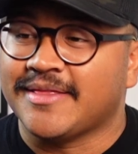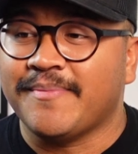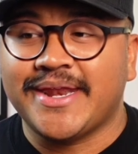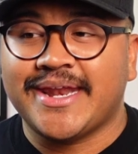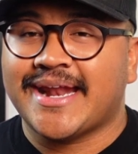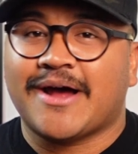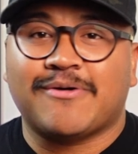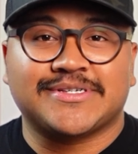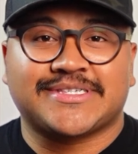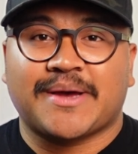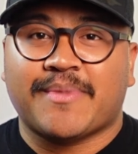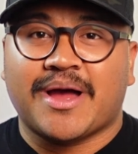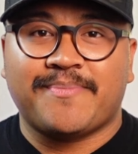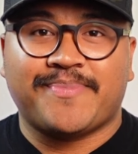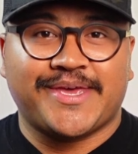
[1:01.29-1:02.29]
minute I was
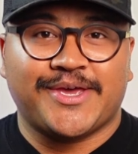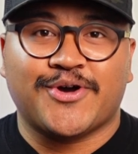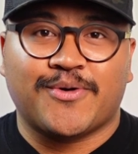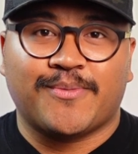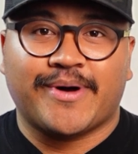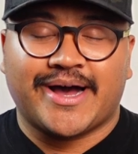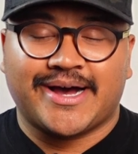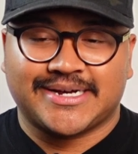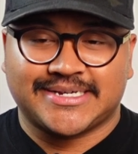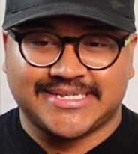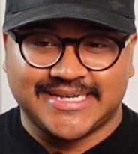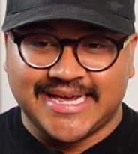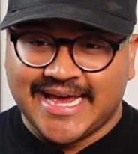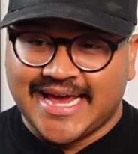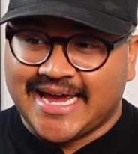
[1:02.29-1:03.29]
at my P.O.
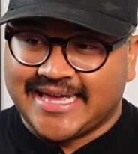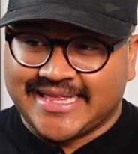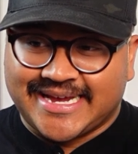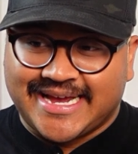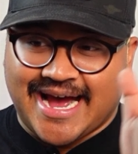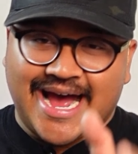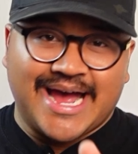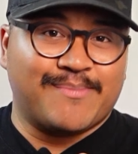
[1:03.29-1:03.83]
box and the guy